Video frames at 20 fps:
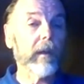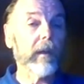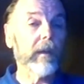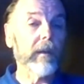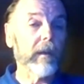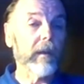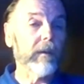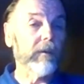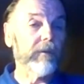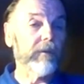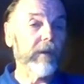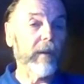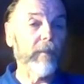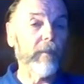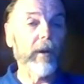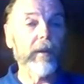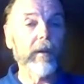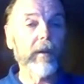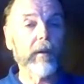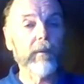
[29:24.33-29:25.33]
in in the same
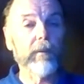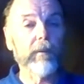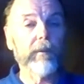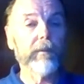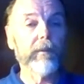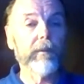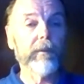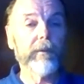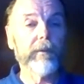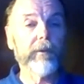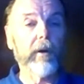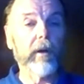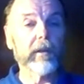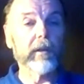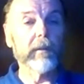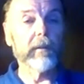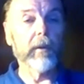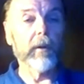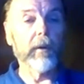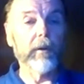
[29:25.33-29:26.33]
way that you
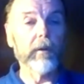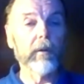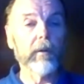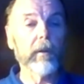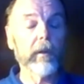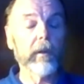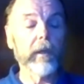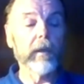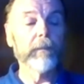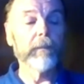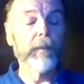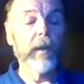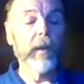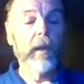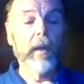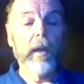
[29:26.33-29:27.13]
talked about it earlier,